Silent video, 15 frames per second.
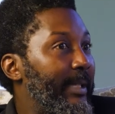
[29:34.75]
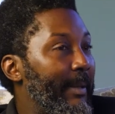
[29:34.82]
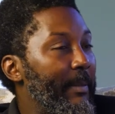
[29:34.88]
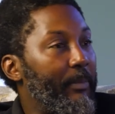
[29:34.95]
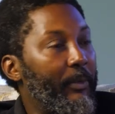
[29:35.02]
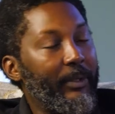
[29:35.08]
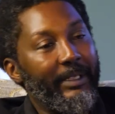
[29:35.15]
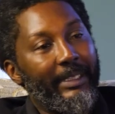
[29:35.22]
Let
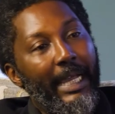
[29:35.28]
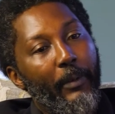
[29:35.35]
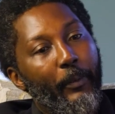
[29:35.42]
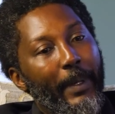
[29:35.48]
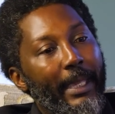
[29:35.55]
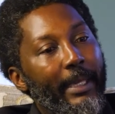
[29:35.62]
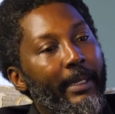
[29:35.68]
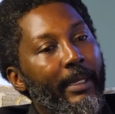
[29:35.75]
me put it that
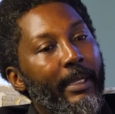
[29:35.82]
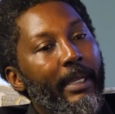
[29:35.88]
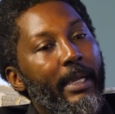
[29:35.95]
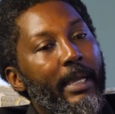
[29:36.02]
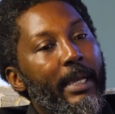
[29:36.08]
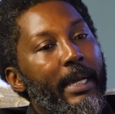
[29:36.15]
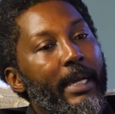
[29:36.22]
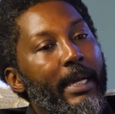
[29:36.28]
way.
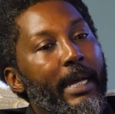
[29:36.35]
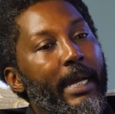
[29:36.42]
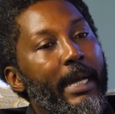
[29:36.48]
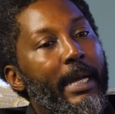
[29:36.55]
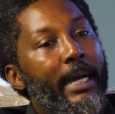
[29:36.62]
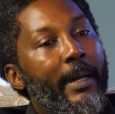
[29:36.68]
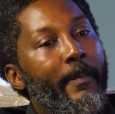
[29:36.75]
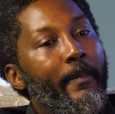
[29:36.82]

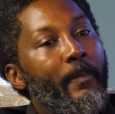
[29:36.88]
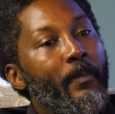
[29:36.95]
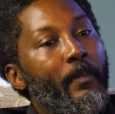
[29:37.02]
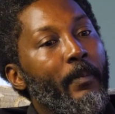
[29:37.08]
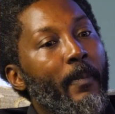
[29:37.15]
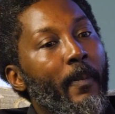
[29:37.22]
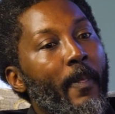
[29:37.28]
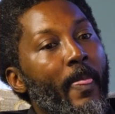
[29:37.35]

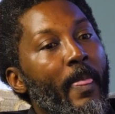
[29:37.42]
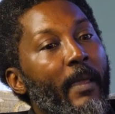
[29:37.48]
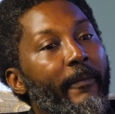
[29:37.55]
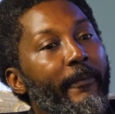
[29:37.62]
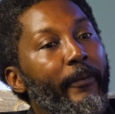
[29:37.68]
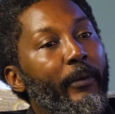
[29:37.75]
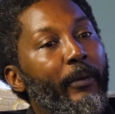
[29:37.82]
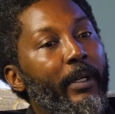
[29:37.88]

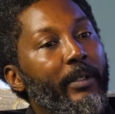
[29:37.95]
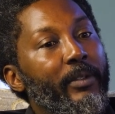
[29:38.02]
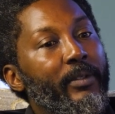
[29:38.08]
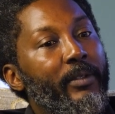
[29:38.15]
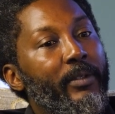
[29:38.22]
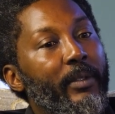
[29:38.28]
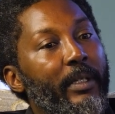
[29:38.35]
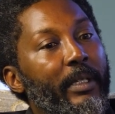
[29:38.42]
For
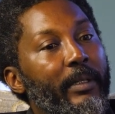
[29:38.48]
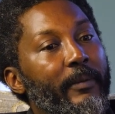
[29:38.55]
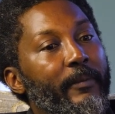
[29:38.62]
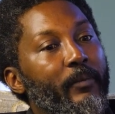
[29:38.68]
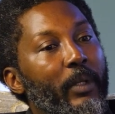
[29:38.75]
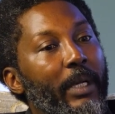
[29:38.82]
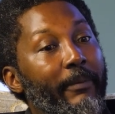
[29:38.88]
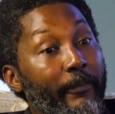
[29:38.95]
us,
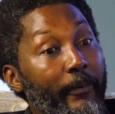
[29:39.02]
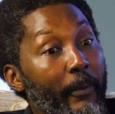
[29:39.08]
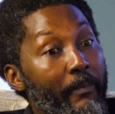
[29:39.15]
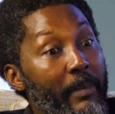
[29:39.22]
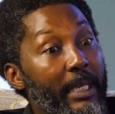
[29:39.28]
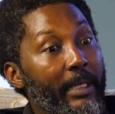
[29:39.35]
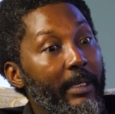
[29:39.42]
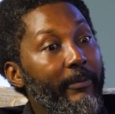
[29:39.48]
and for
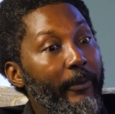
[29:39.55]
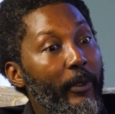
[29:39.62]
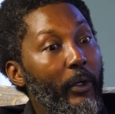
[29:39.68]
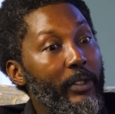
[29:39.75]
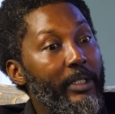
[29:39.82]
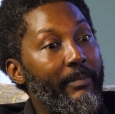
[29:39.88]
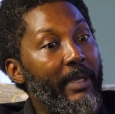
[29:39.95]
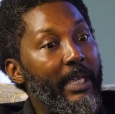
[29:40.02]
me,
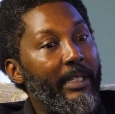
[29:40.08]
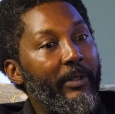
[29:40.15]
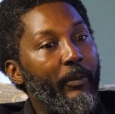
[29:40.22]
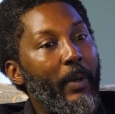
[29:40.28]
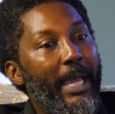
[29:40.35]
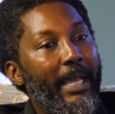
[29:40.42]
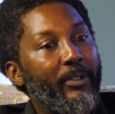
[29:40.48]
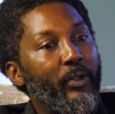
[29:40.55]
for Ojemia, the
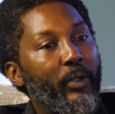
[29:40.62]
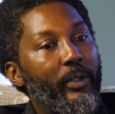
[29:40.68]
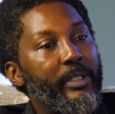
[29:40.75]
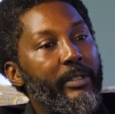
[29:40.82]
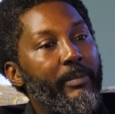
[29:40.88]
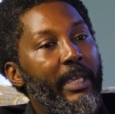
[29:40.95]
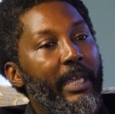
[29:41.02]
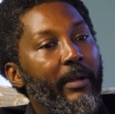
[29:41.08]
way I saw
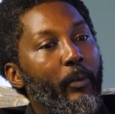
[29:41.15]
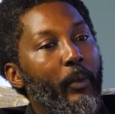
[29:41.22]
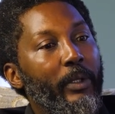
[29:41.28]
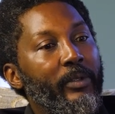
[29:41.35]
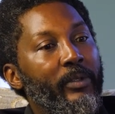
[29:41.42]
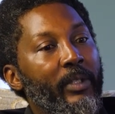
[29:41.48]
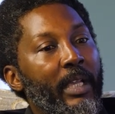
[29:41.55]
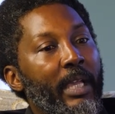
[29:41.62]
Ojemia
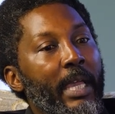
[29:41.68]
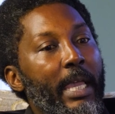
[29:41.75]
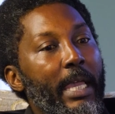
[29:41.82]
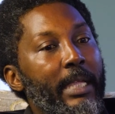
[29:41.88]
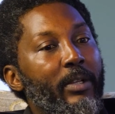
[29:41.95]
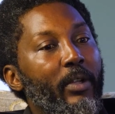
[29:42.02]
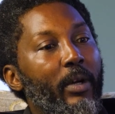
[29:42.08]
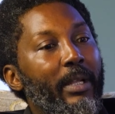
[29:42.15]
was,
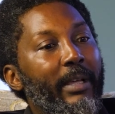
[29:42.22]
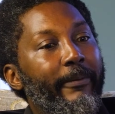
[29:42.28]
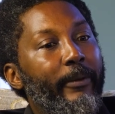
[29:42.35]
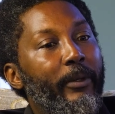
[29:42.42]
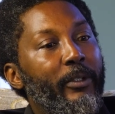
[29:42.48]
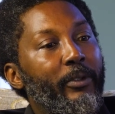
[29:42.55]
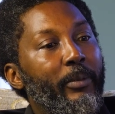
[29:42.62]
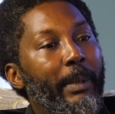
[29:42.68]
in order
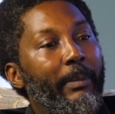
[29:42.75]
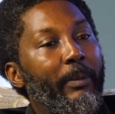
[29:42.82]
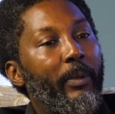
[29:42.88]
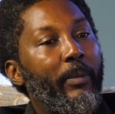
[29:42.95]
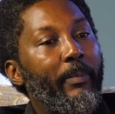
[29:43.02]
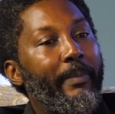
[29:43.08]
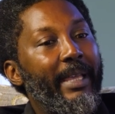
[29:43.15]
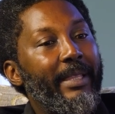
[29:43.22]
for us to be able
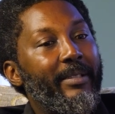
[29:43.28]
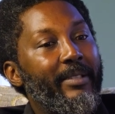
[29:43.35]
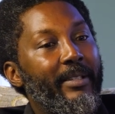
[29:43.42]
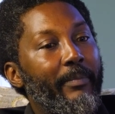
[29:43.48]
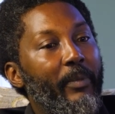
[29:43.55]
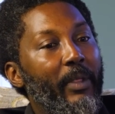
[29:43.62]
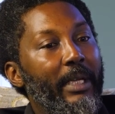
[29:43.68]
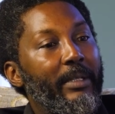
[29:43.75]
to bet
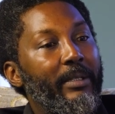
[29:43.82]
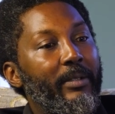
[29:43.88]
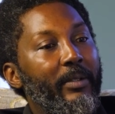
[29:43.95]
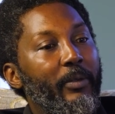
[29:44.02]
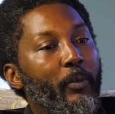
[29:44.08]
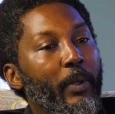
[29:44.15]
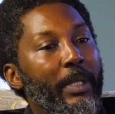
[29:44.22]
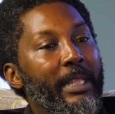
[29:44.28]
something,
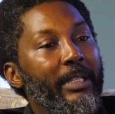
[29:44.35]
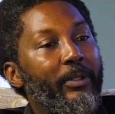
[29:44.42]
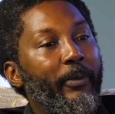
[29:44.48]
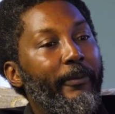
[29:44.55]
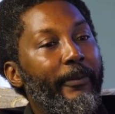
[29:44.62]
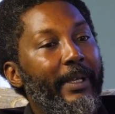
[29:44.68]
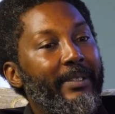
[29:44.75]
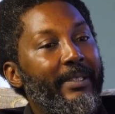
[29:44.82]
we need to
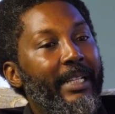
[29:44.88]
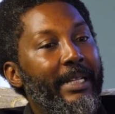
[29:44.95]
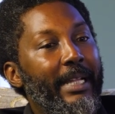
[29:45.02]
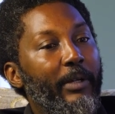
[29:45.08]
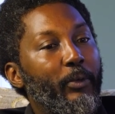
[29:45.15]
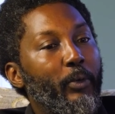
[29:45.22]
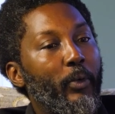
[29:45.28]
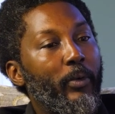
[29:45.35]
first learn
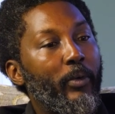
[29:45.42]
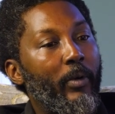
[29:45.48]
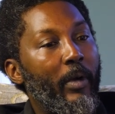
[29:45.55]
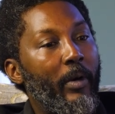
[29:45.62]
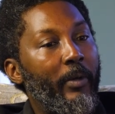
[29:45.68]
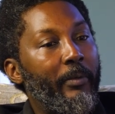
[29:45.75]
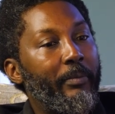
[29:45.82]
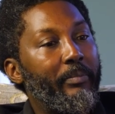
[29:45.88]
how to
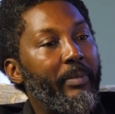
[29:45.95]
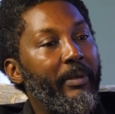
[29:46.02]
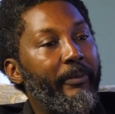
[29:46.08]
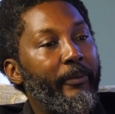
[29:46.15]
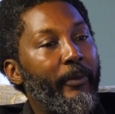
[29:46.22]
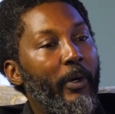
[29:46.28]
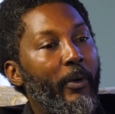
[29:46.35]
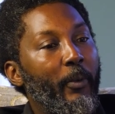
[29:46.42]
crawl
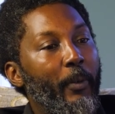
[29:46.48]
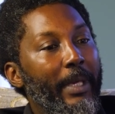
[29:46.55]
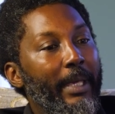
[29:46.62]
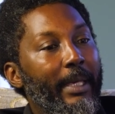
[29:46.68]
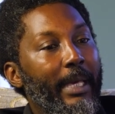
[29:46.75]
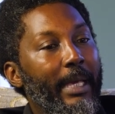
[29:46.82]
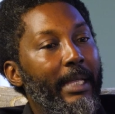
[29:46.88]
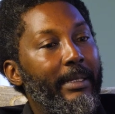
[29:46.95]
before we
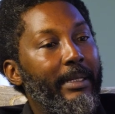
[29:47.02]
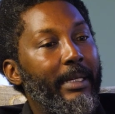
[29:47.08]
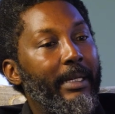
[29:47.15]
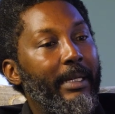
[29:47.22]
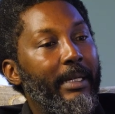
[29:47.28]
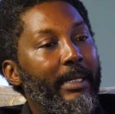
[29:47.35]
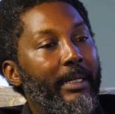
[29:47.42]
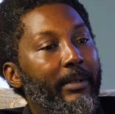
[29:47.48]
can,
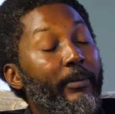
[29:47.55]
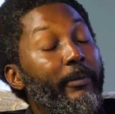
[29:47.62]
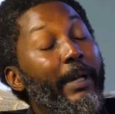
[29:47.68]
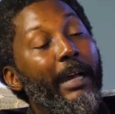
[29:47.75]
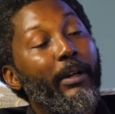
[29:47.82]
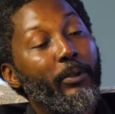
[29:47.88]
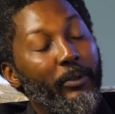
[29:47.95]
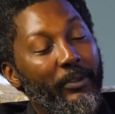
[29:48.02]

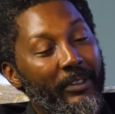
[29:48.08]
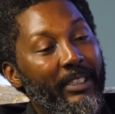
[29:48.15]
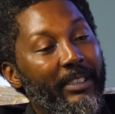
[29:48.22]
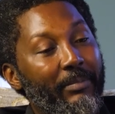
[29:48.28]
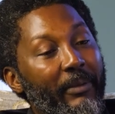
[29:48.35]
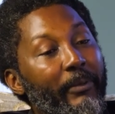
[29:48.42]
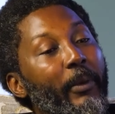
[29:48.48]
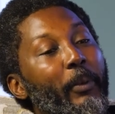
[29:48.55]
how to
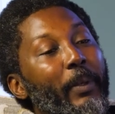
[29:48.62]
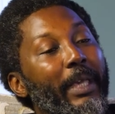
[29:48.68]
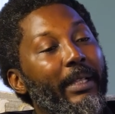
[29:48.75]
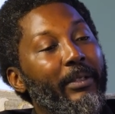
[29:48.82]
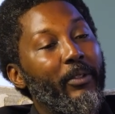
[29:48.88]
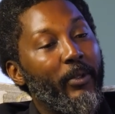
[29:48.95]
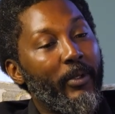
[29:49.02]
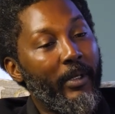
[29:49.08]
sit before we
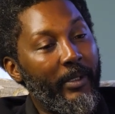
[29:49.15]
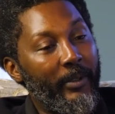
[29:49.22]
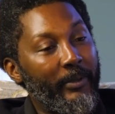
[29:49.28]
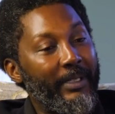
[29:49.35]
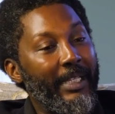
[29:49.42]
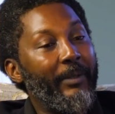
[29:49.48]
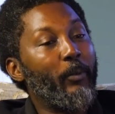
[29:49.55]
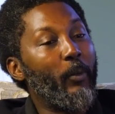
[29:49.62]
can crawl,
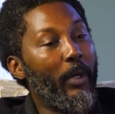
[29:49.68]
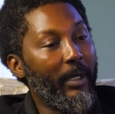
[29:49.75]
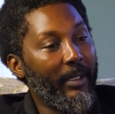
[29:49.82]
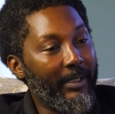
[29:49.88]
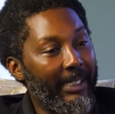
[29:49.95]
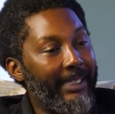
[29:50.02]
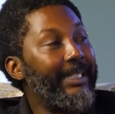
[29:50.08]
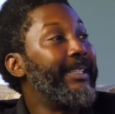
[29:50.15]
then
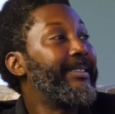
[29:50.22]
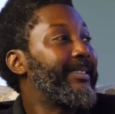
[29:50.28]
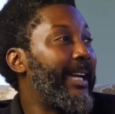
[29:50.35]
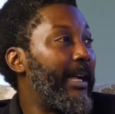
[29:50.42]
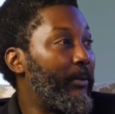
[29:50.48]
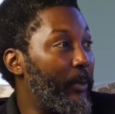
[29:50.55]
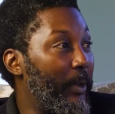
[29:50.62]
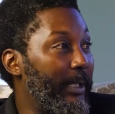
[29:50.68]
walk, and then
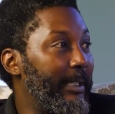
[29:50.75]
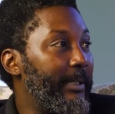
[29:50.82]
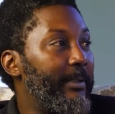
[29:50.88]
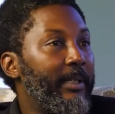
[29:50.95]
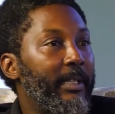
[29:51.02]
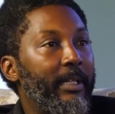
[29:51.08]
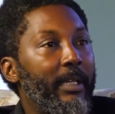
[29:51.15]
start running.